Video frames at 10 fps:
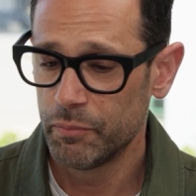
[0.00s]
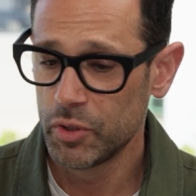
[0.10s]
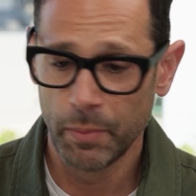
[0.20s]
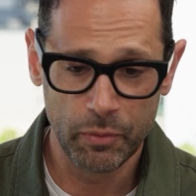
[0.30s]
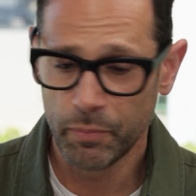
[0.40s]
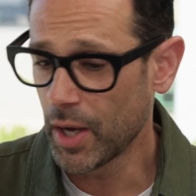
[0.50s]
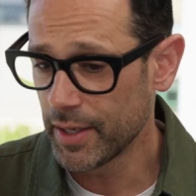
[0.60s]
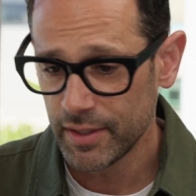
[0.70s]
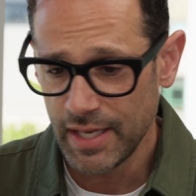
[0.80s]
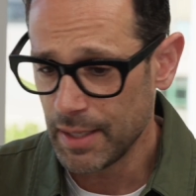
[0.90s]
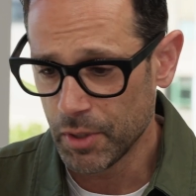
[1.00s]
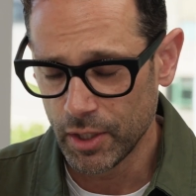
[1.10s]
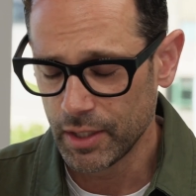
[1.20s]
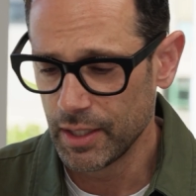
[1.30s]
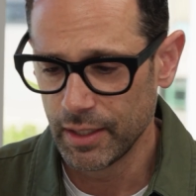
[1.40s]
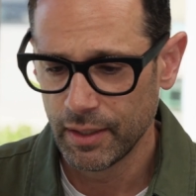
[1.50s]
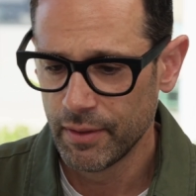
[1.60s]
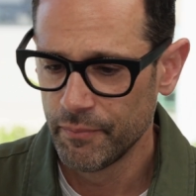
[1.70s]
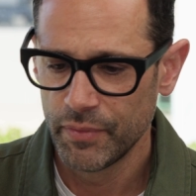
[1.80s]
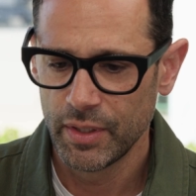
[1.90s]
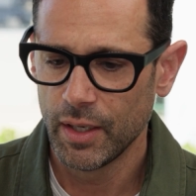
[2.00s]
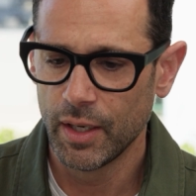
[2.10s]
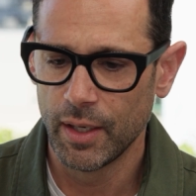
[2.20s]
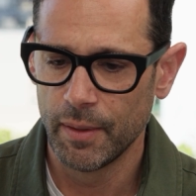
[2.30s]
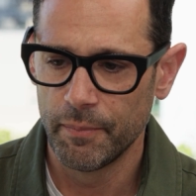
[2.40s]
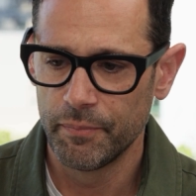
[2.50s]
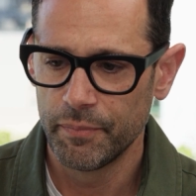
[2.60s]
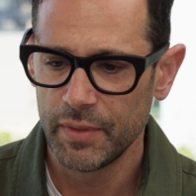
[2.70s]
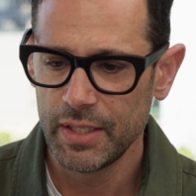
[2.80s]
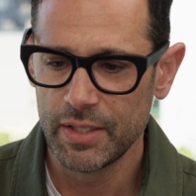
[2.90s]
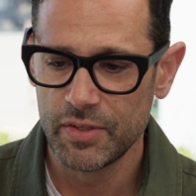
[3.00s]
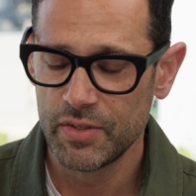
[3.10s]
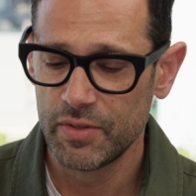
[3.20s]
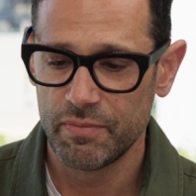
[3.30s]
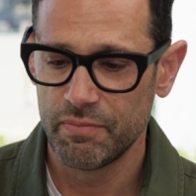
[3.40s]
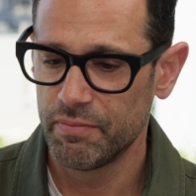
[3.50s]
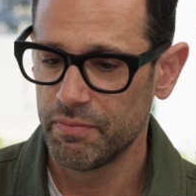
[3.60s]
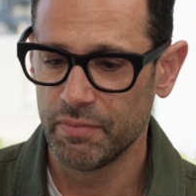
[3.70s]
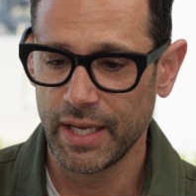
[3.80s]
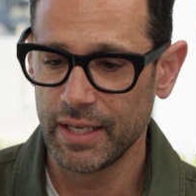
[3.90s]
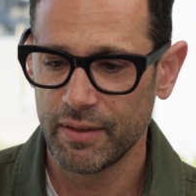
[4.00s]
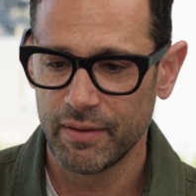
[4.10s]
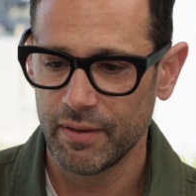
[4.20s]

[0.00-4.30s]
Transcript: to both product and marketing is like